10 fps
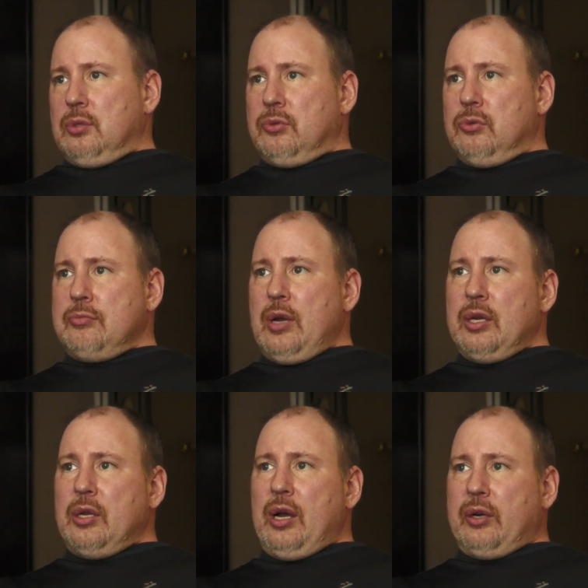through my
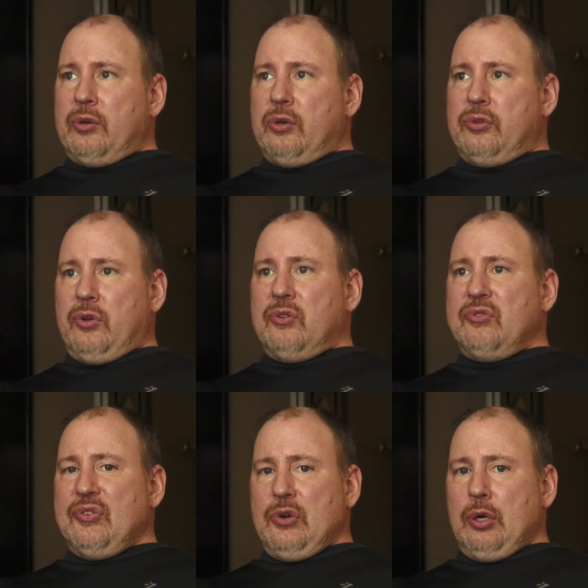doctor to
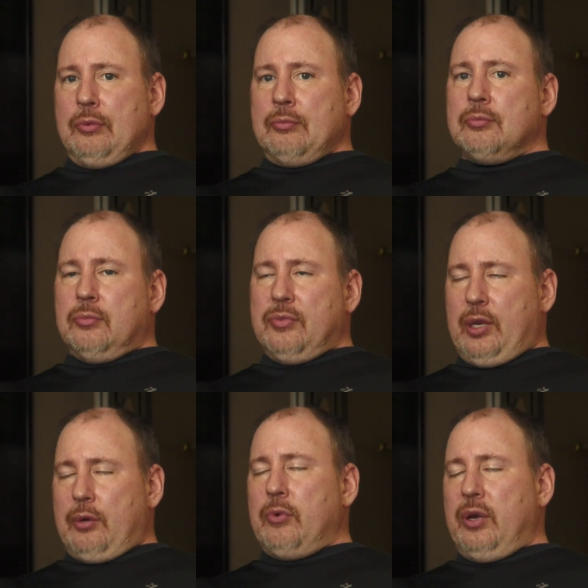confirm
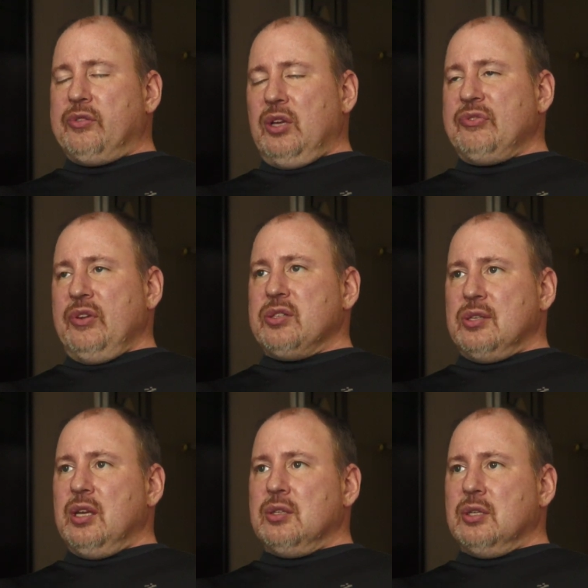that it was F
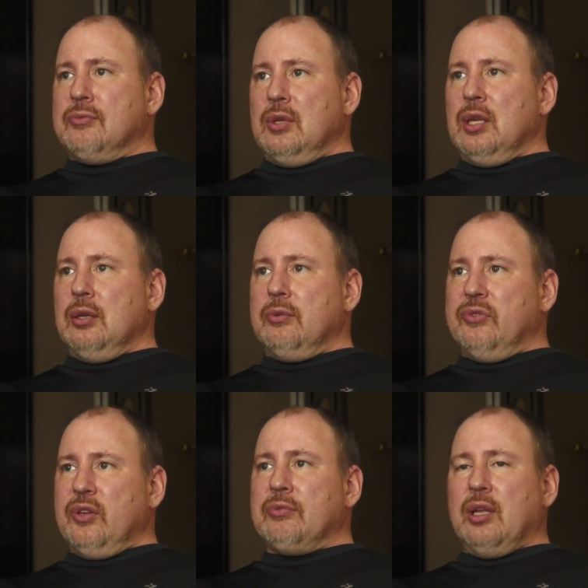S H M D,
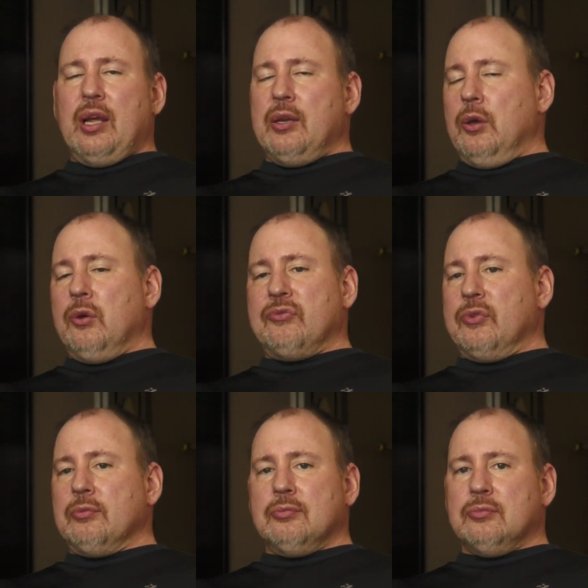something I'd known
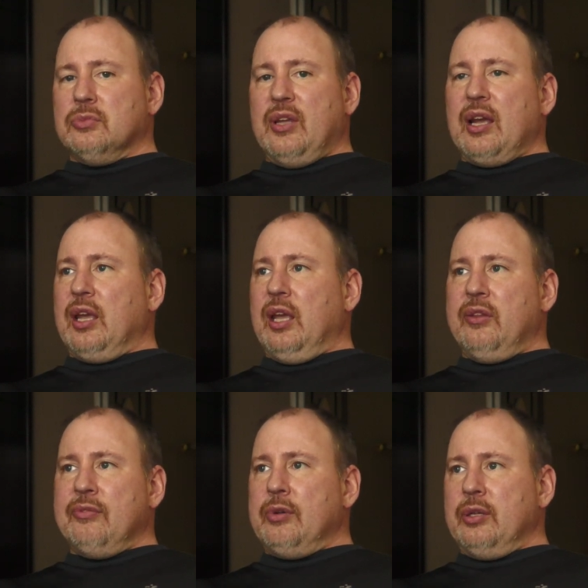for
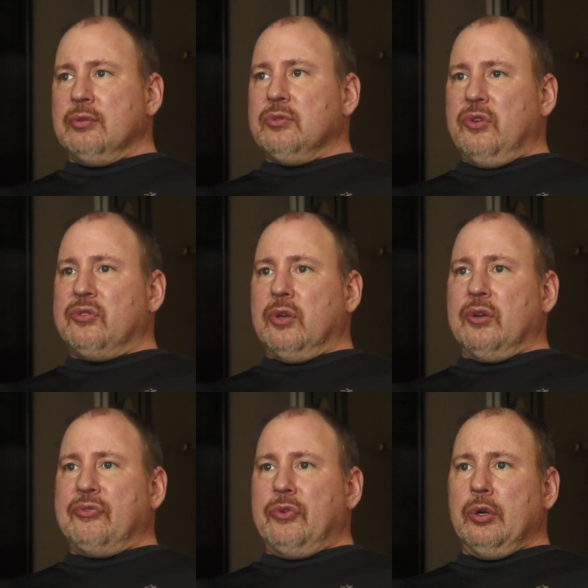decades, but just to
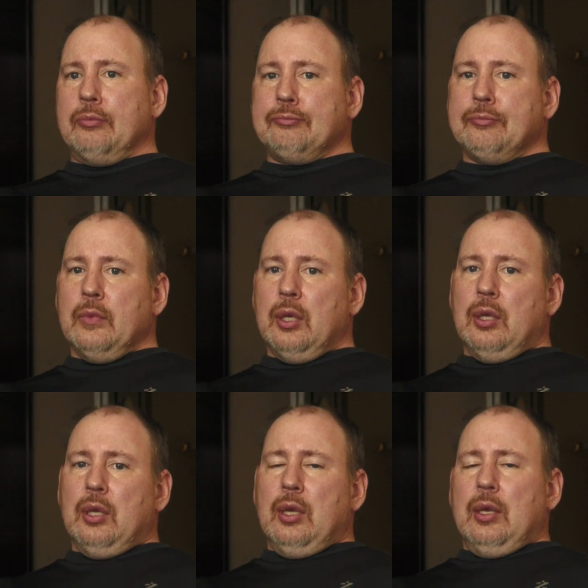confirm.
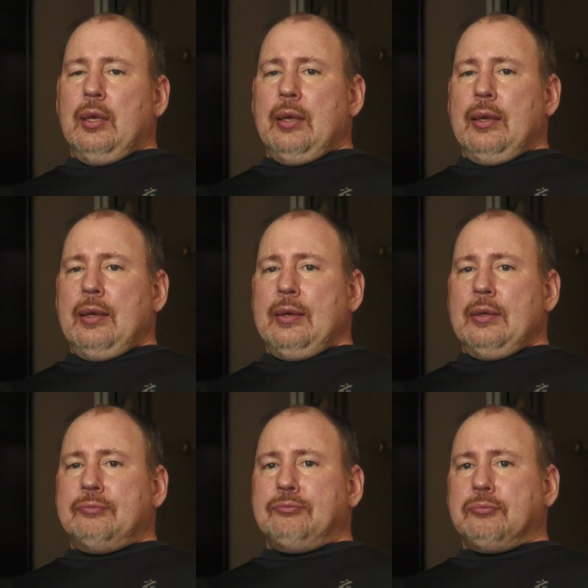
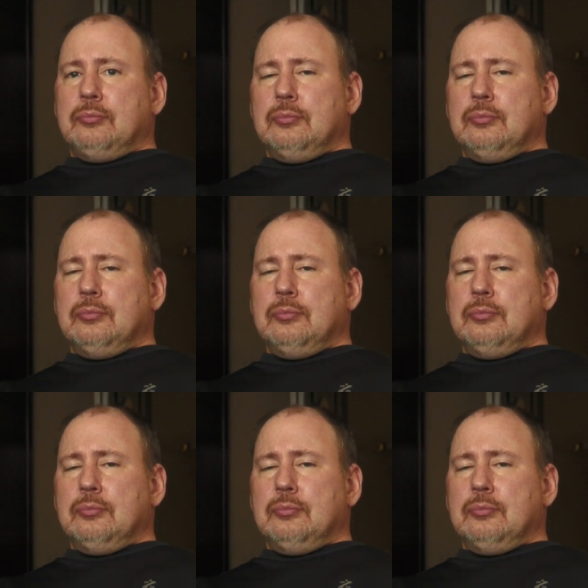Um,